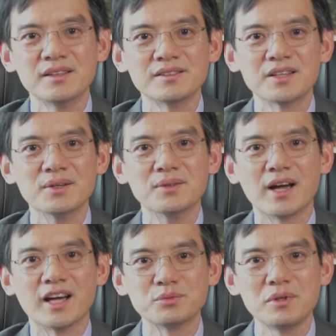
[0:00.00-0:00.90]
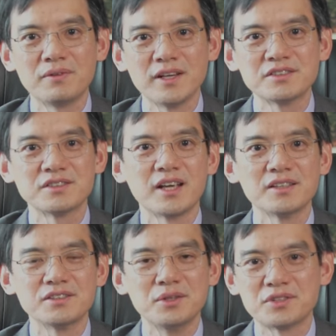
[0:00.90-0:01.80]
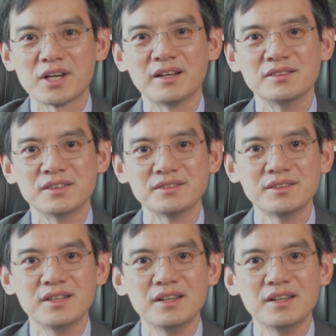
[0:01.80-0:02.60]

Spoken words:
So, as we face today's new challenges,